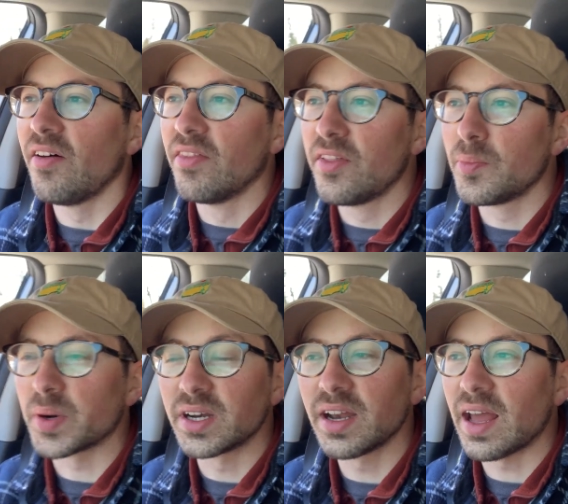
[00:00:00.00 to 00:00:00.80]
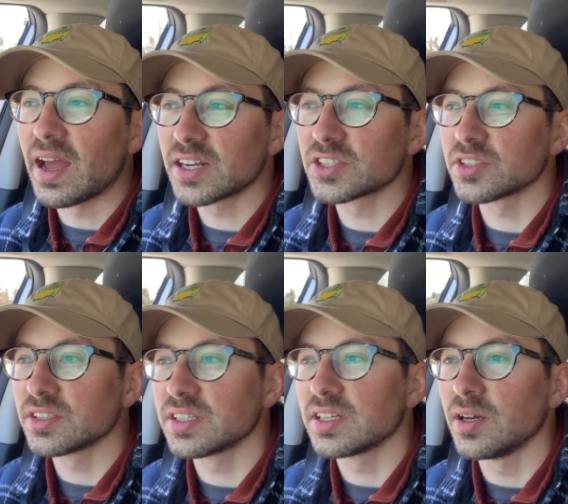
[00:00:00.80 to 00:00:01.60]
the bird
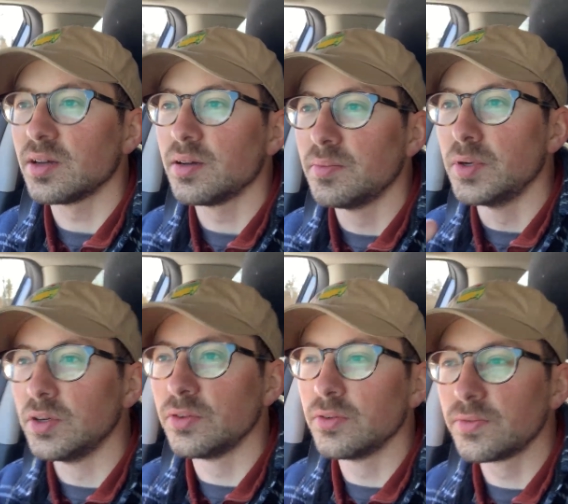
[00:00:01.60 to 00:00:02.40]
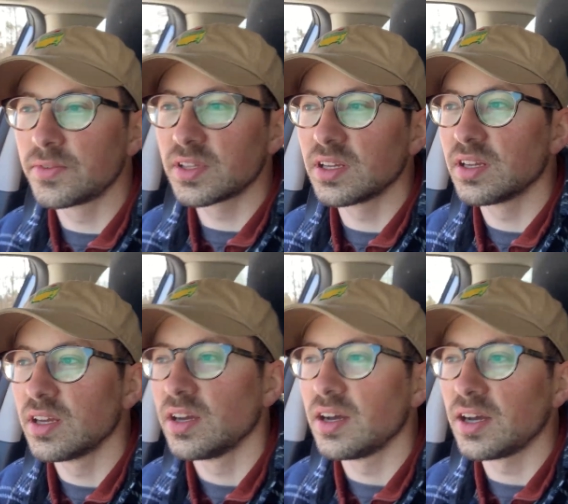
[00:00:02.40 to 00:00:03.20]
actually moved
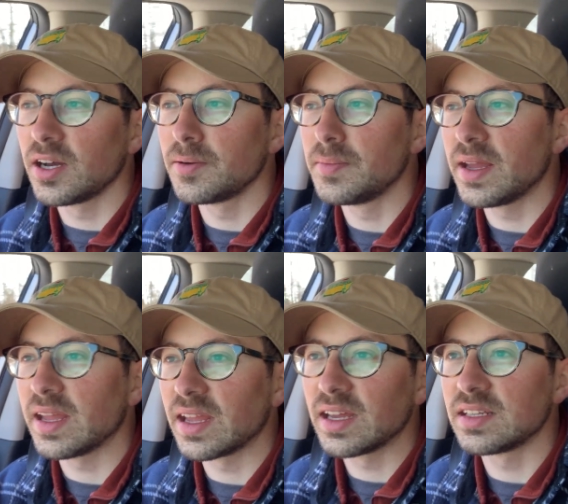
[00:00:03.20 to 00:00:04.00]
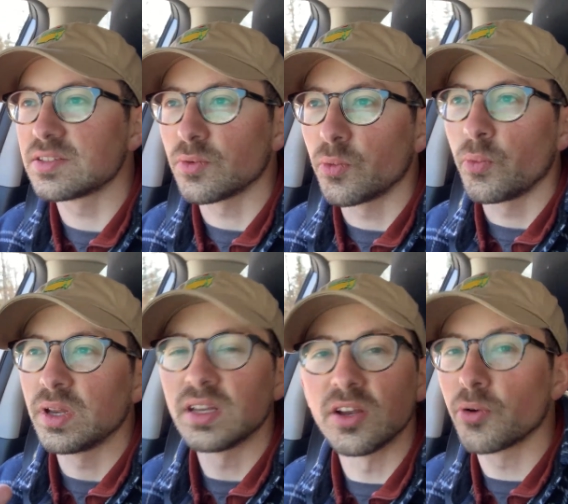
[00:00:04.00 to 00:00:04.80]
um, and we
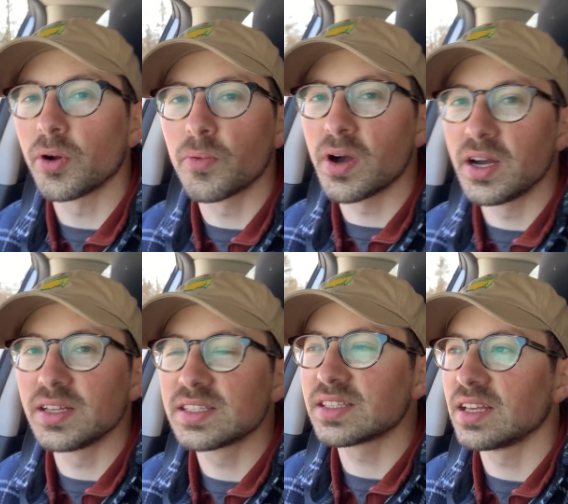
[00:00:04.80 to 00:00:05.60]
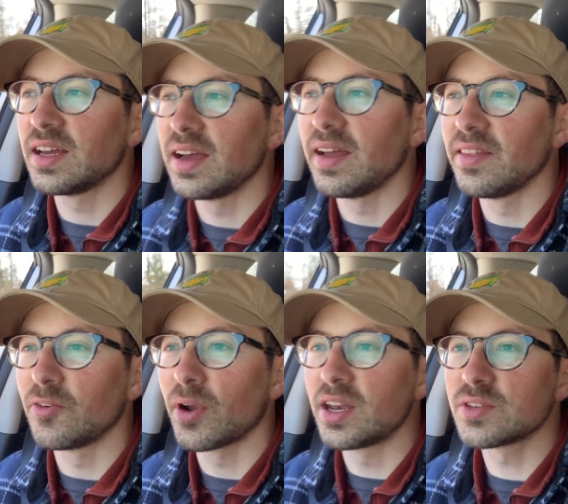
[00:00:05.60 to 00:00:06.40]
didn't know where it was. And then
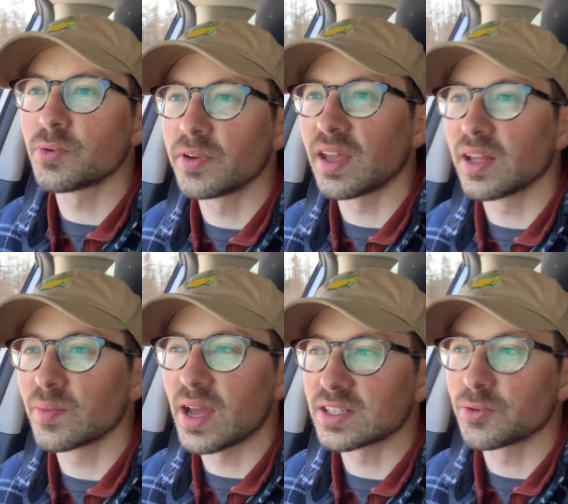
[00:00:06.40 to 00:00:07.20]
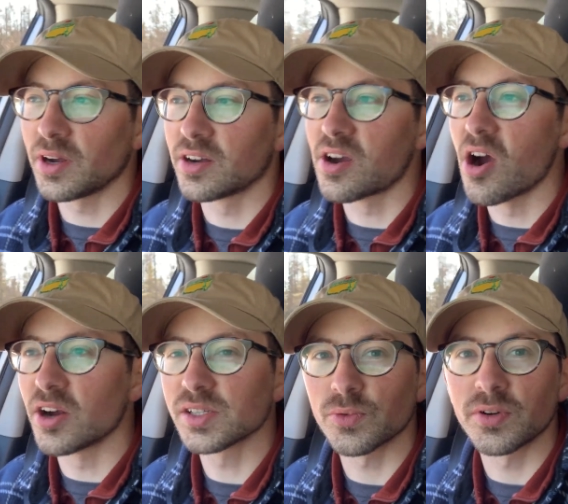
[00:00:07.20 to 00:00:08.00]
right as we were getting back to where our
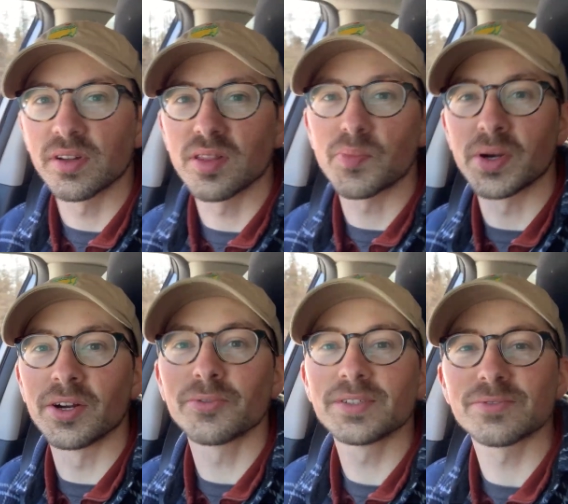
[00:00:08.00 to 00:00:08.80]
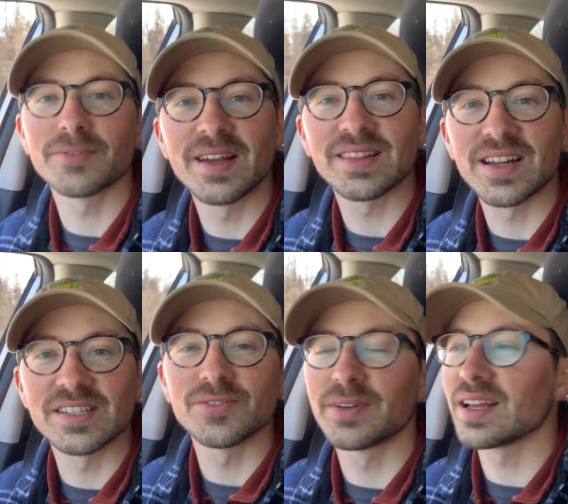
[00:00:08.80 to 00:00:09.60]
cars were, the bird was right there.
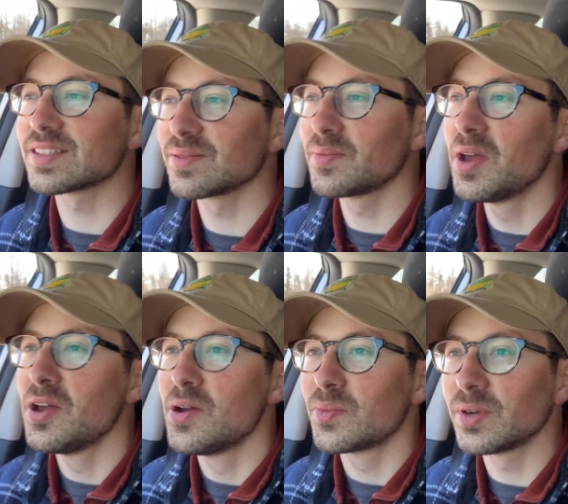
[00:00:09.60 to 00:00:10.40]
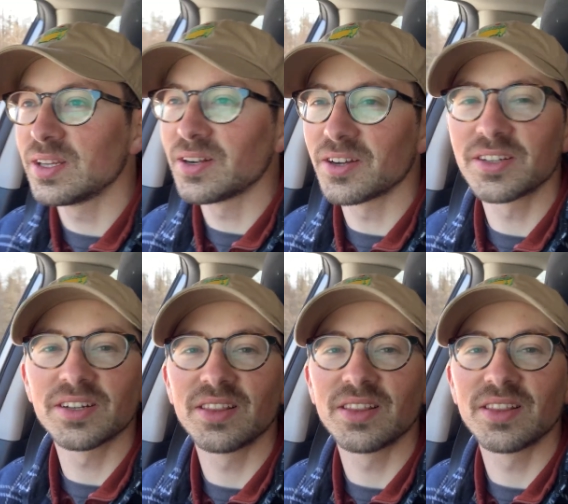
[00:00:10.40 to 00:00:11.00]
So we got some pretty darn good